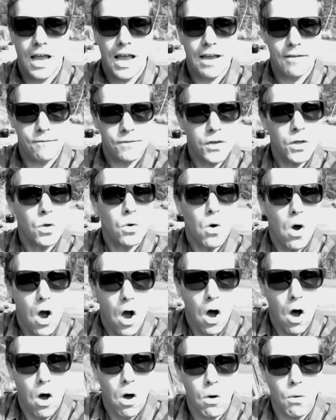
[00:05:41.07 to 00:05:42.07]
Have you
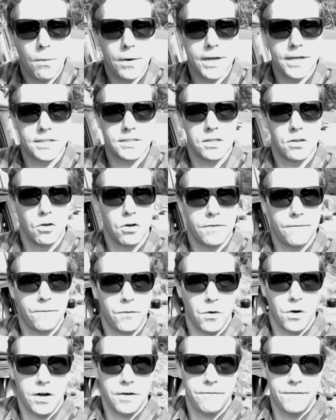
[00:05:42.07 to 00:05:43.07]
always looked
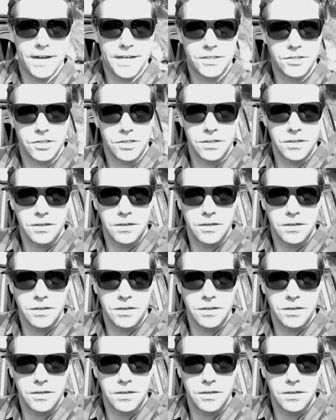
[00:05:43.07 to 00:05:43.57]
for adventure?